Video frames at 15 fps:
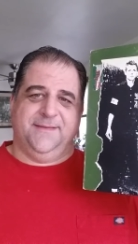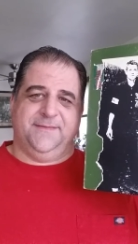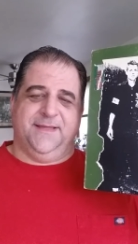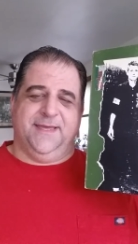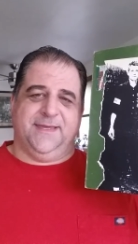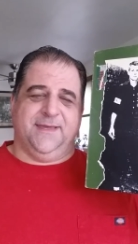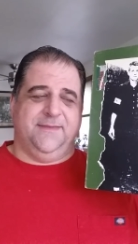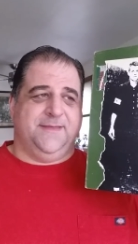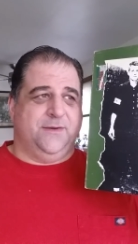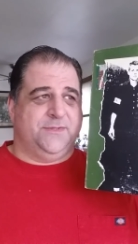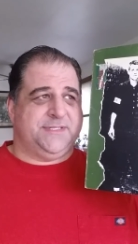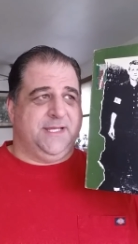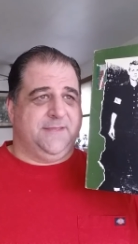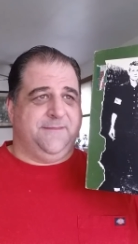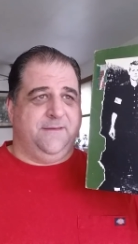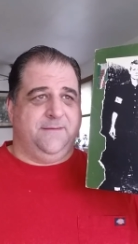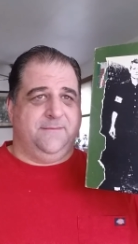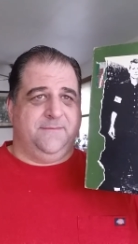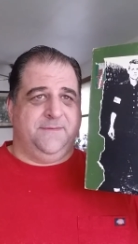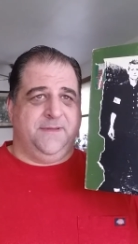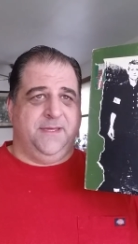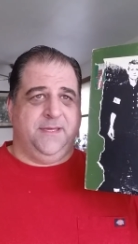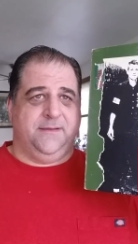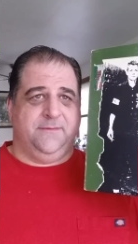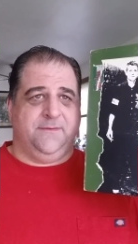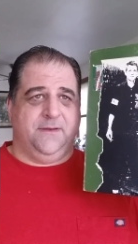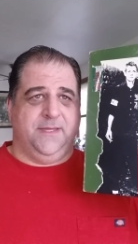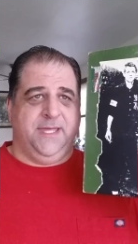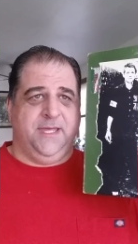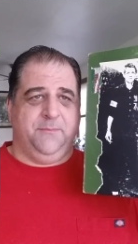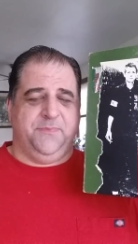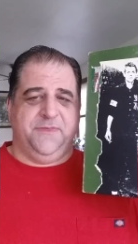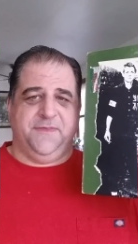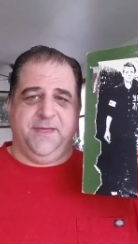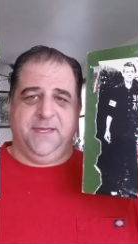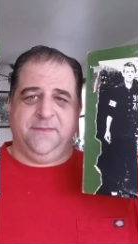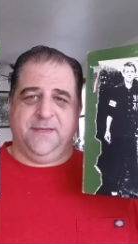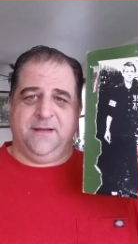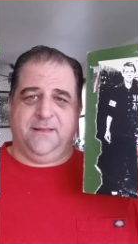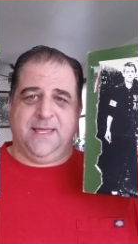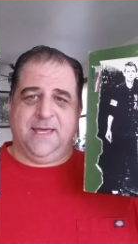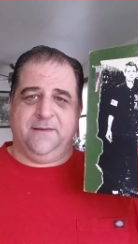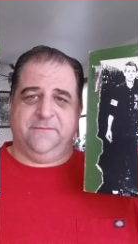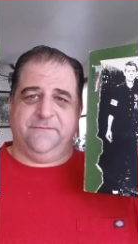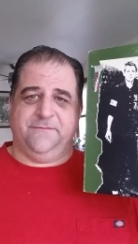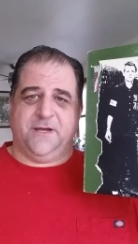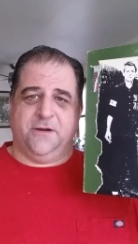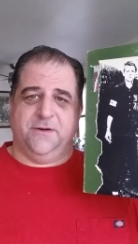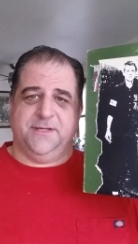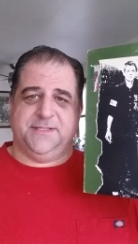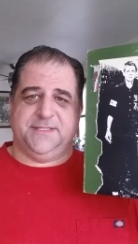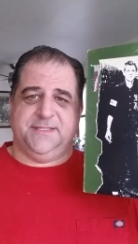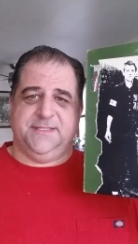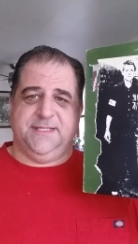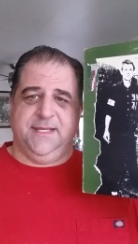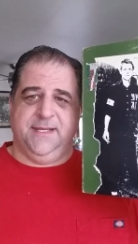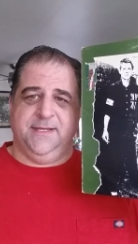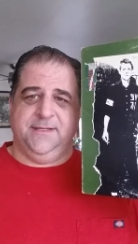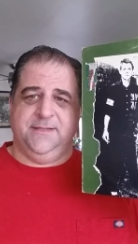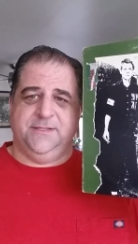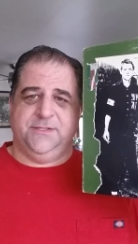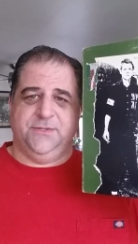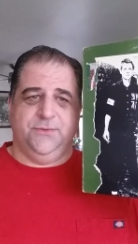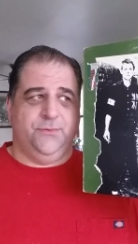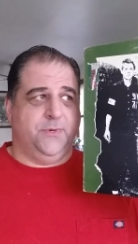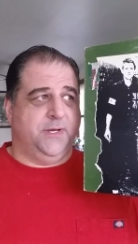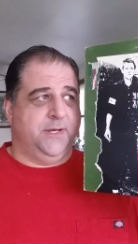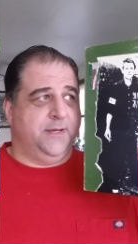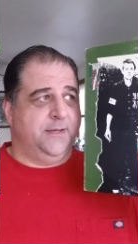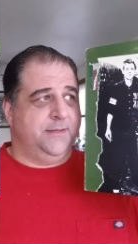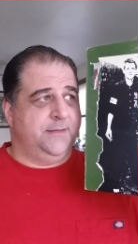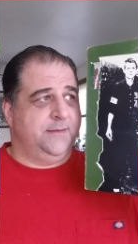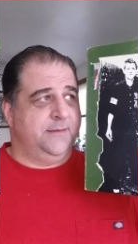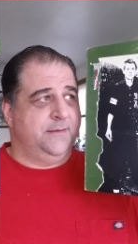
Like, it, that was like the, the, the, hip thing that a lot of artists did to, uh,